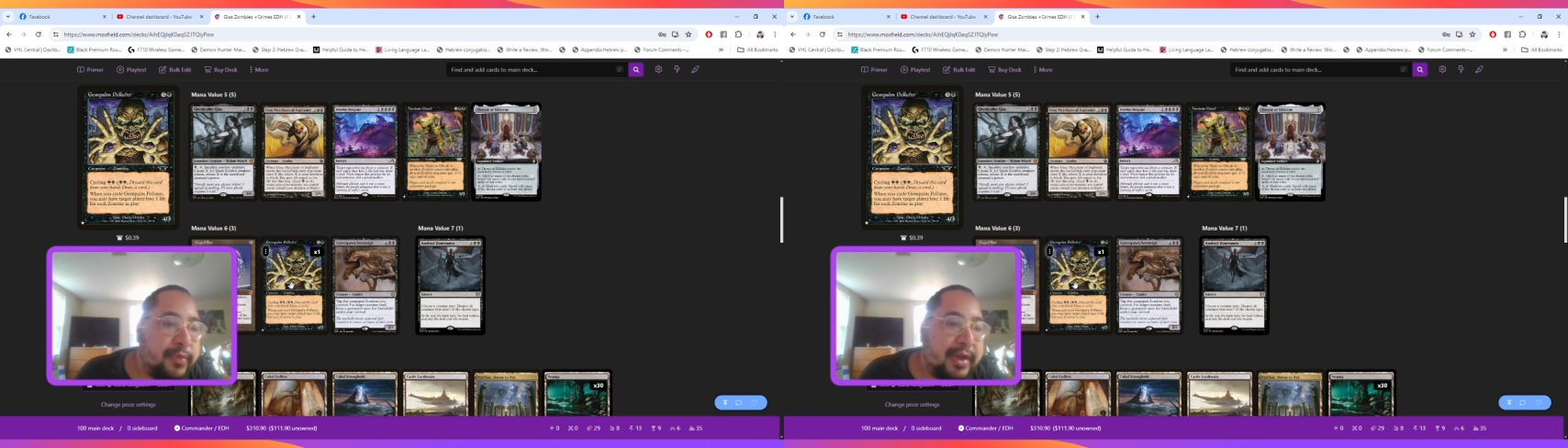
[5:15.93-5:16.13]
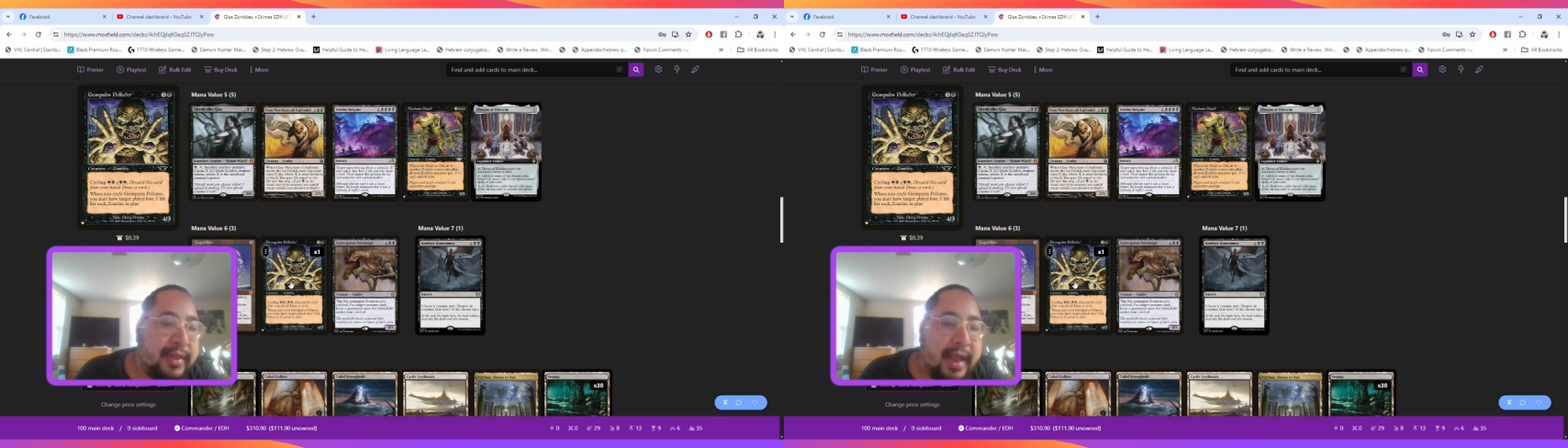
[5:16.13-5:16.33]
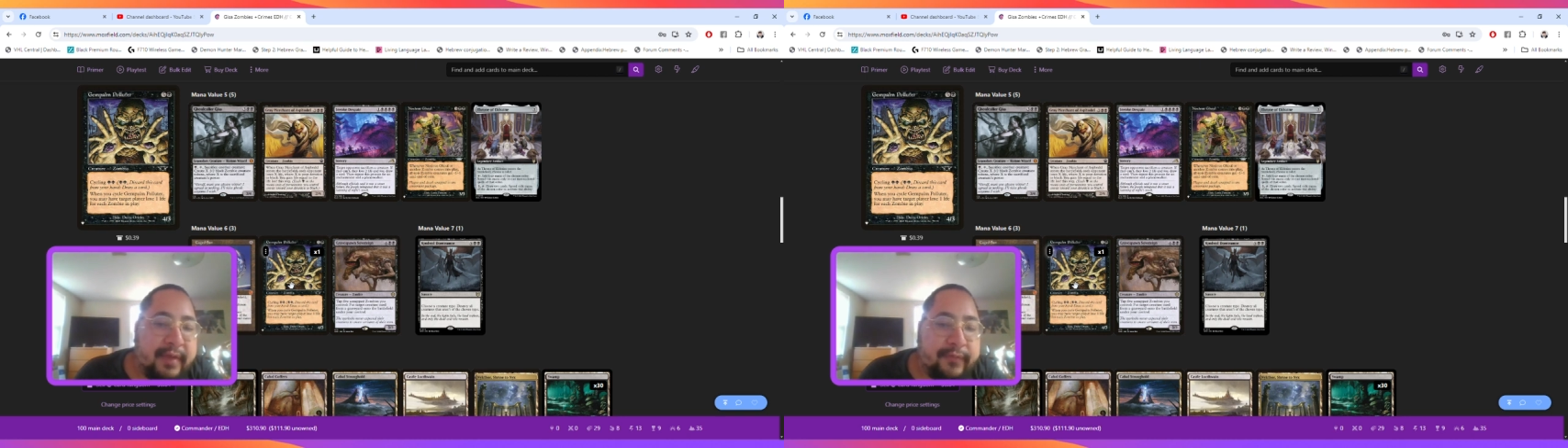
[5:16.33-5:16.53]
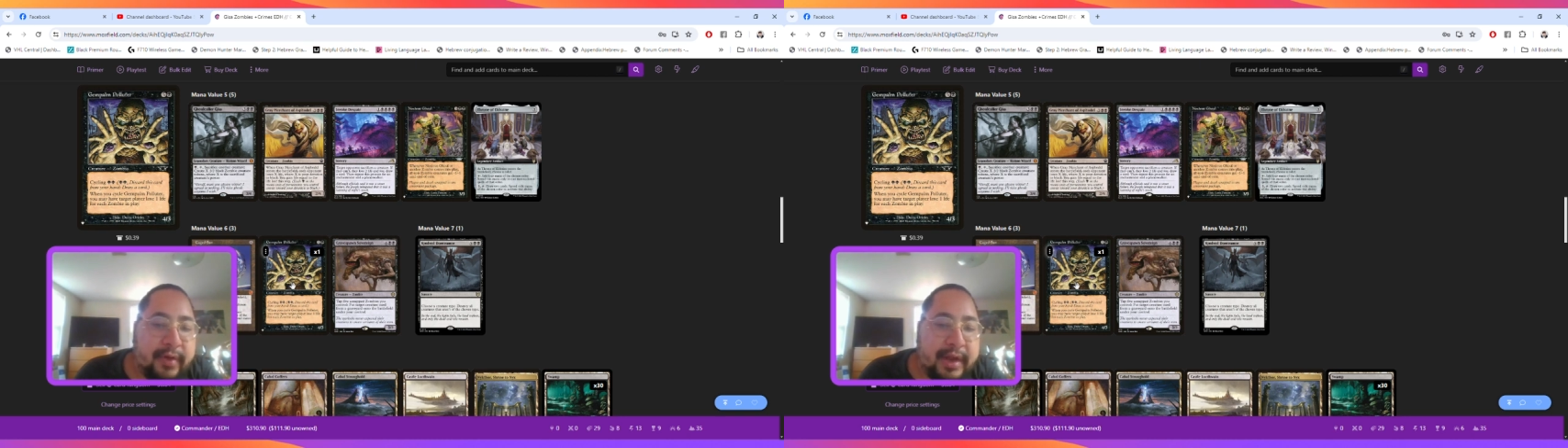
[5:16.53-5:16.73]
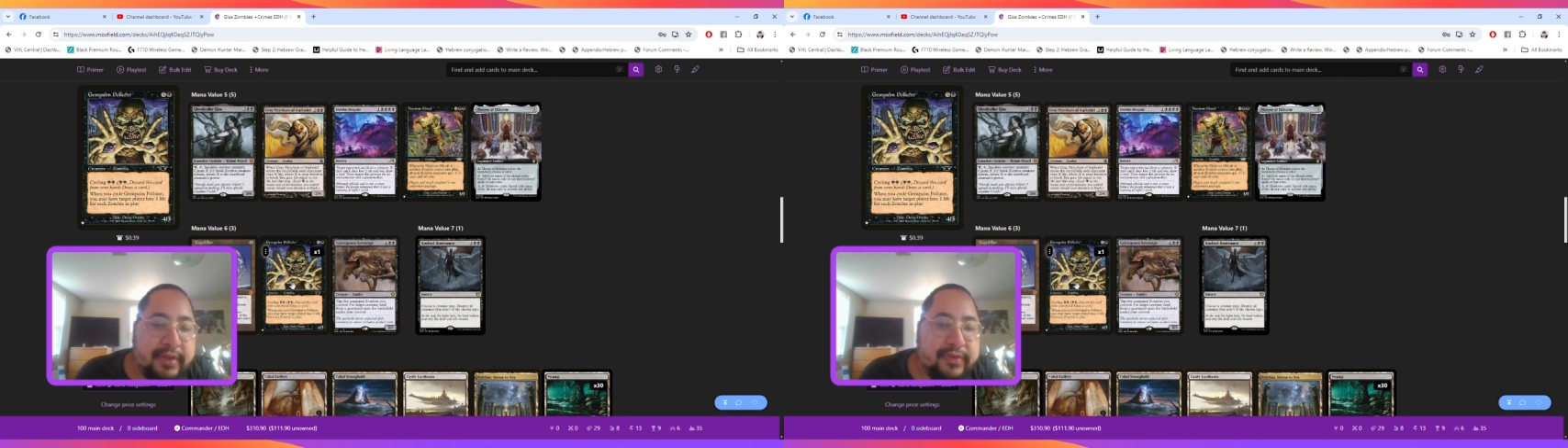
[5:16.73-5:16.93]
1 life
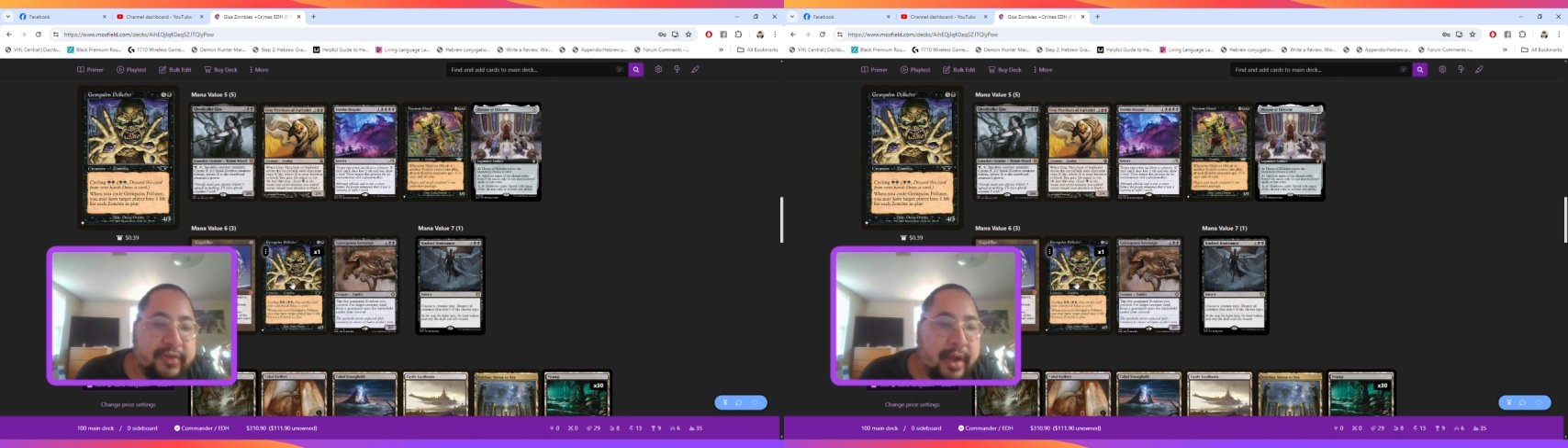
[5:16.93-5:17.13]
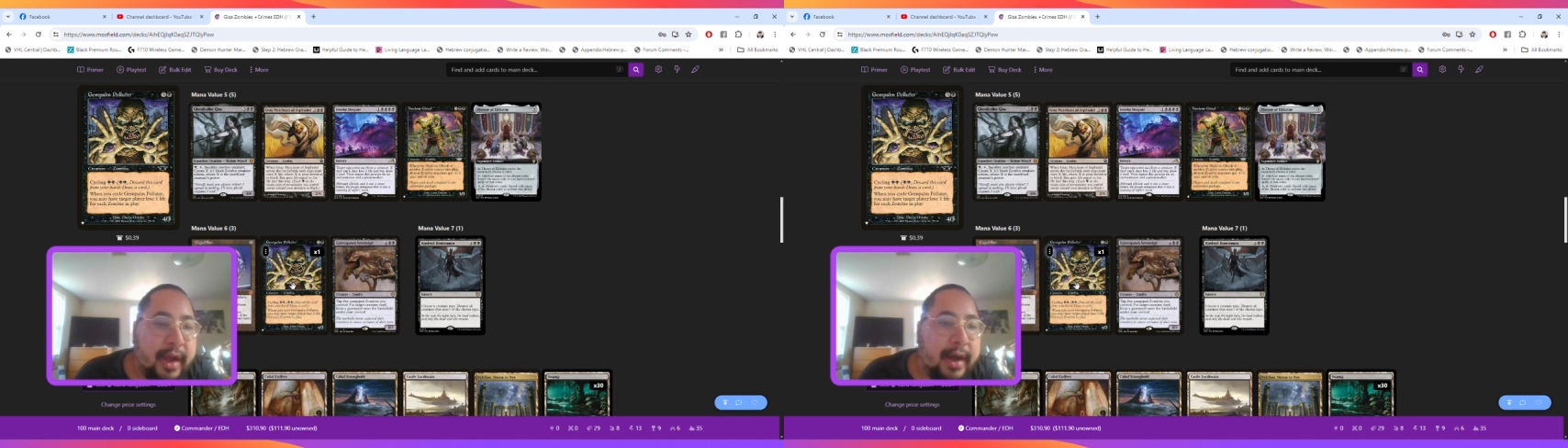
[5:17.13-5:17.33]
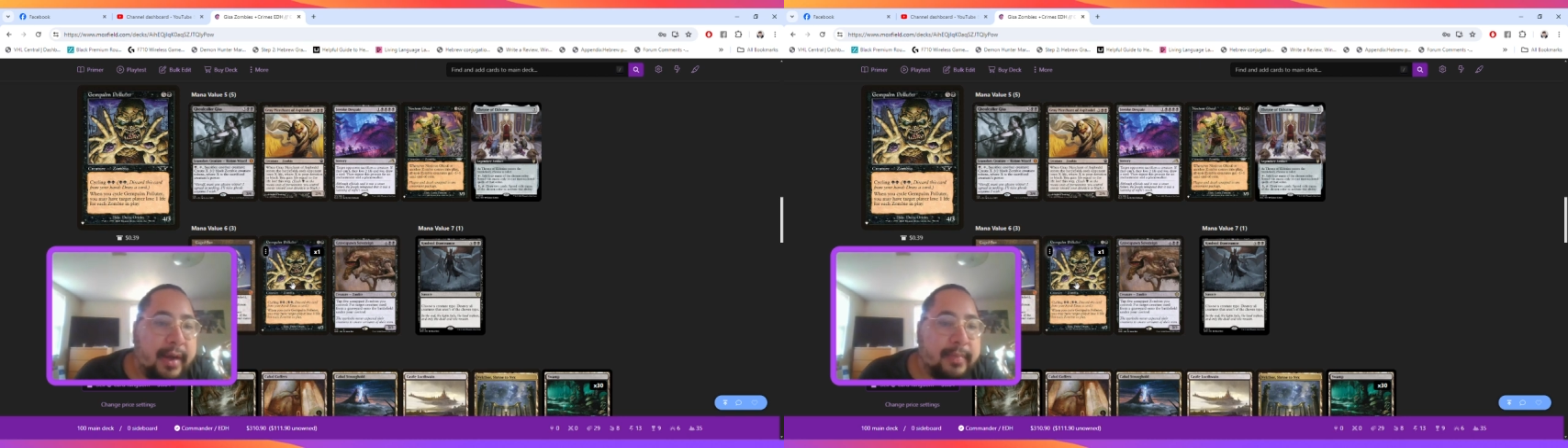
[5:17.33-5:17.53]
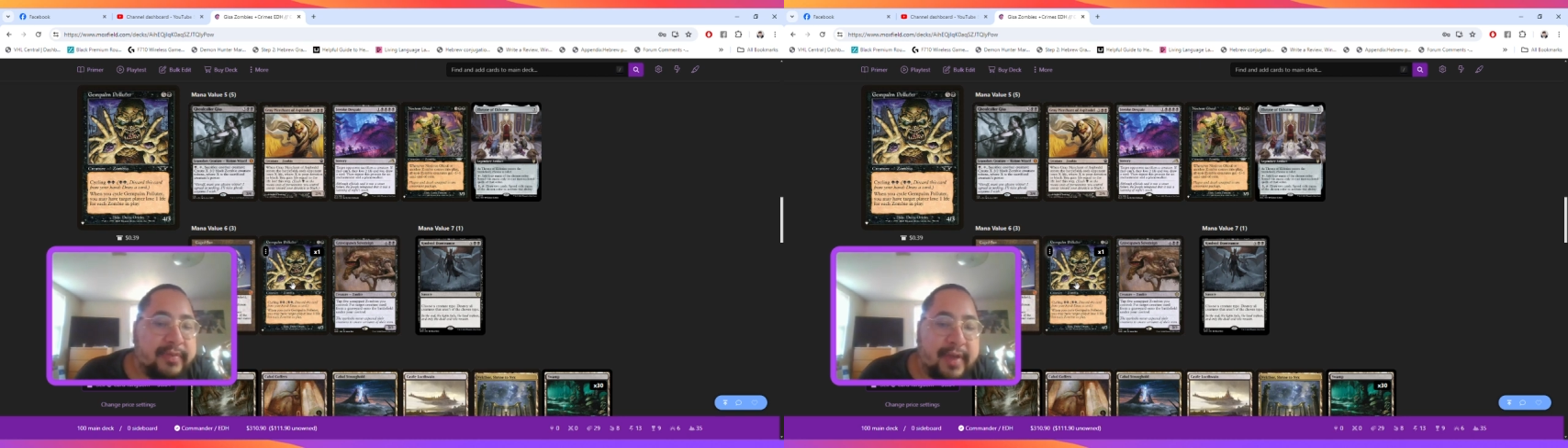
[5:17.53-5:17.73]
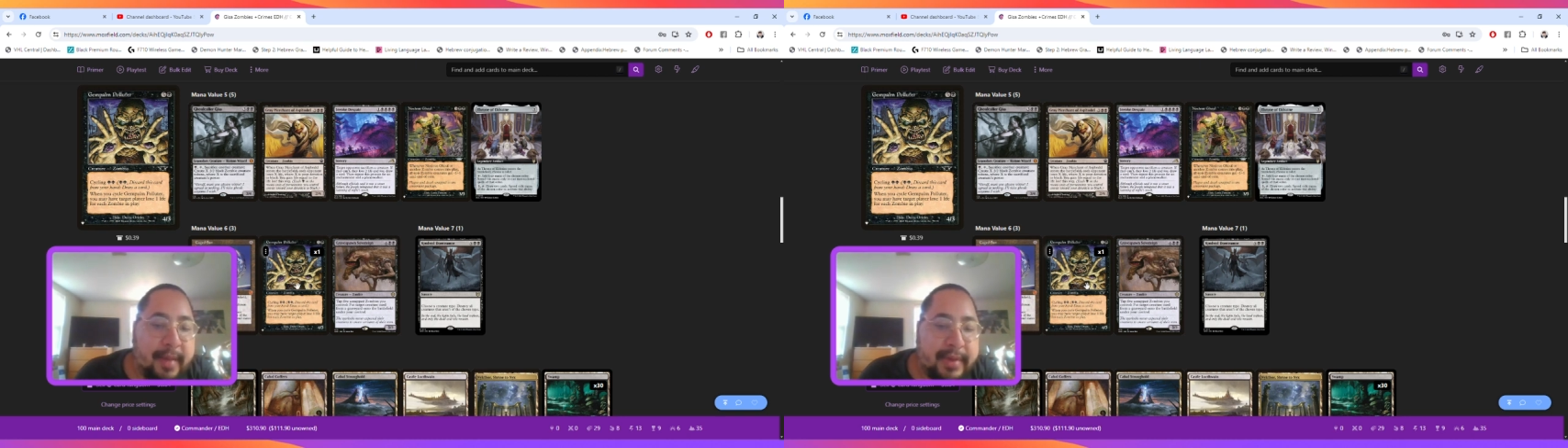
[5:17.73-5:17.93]
for each
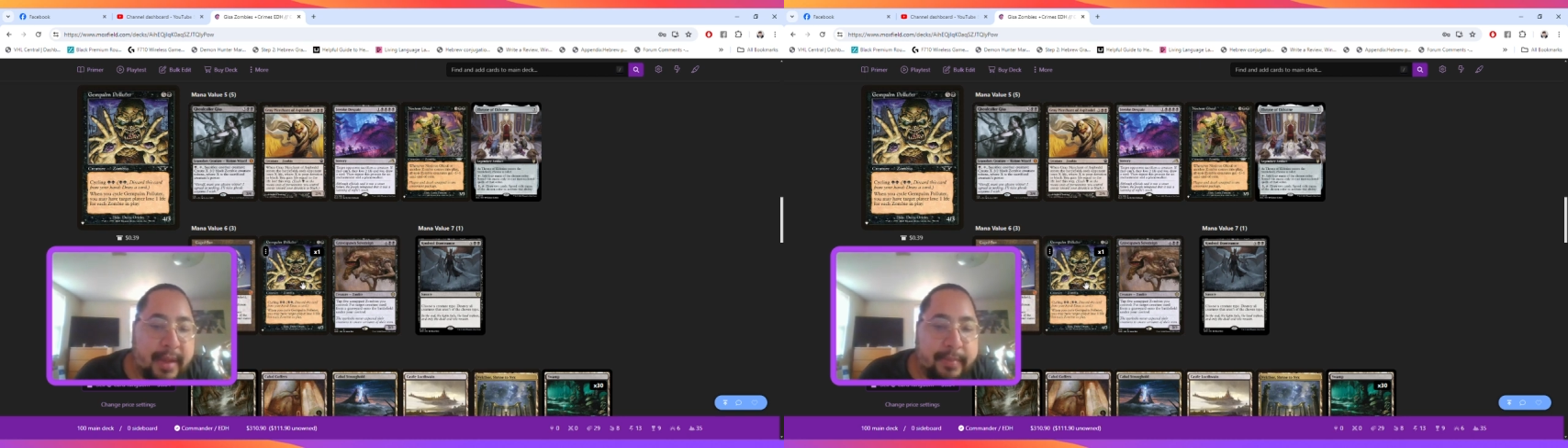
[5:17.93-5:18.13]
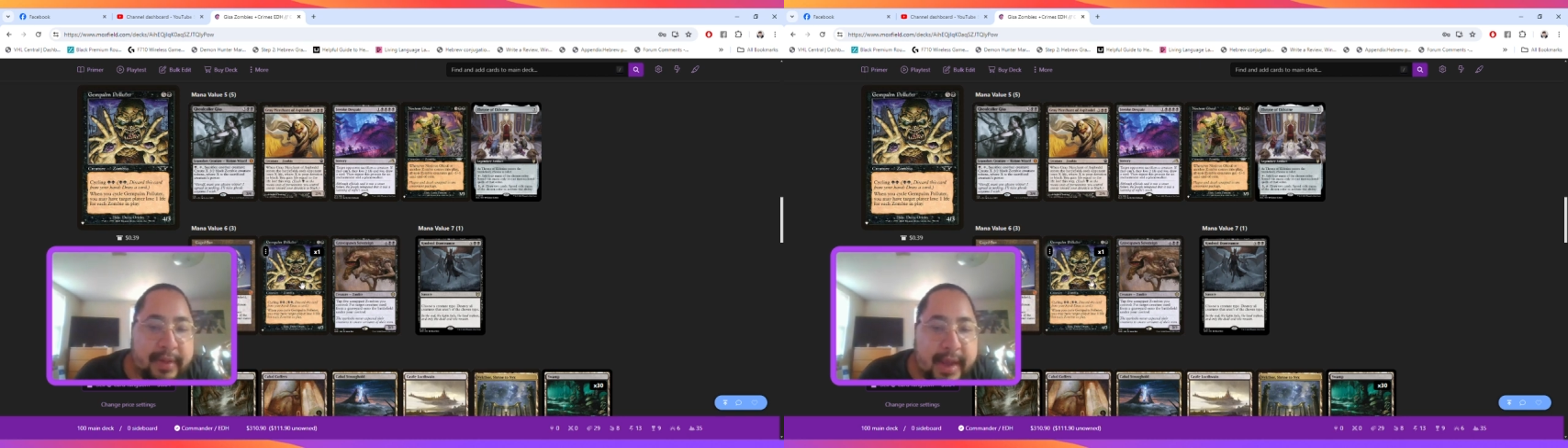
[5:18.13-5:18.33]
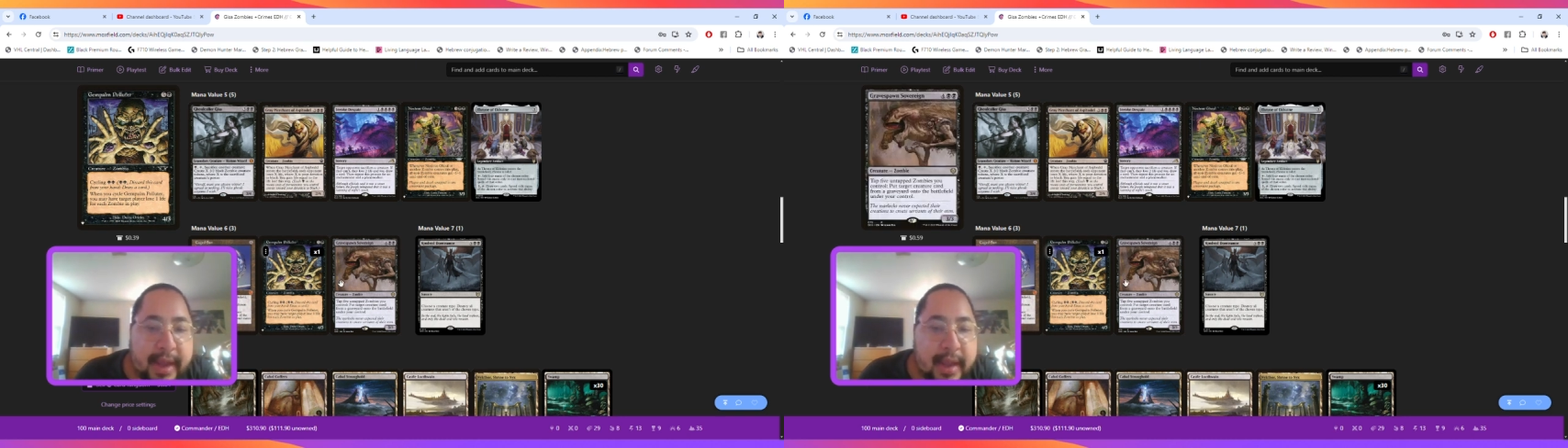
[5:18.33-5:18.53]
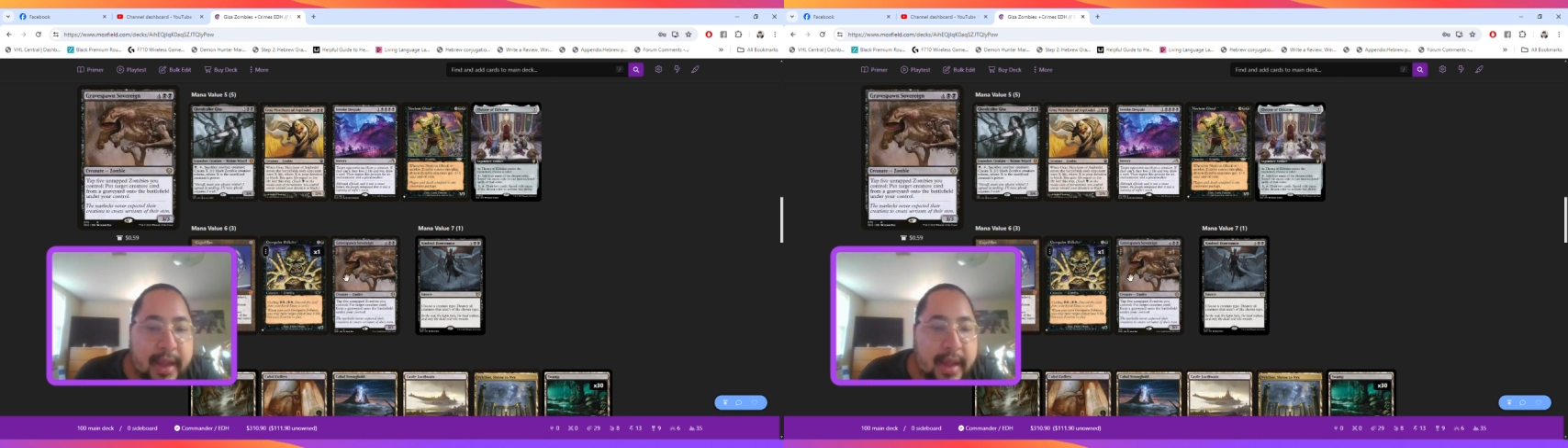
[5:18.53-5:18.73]
zombie in play.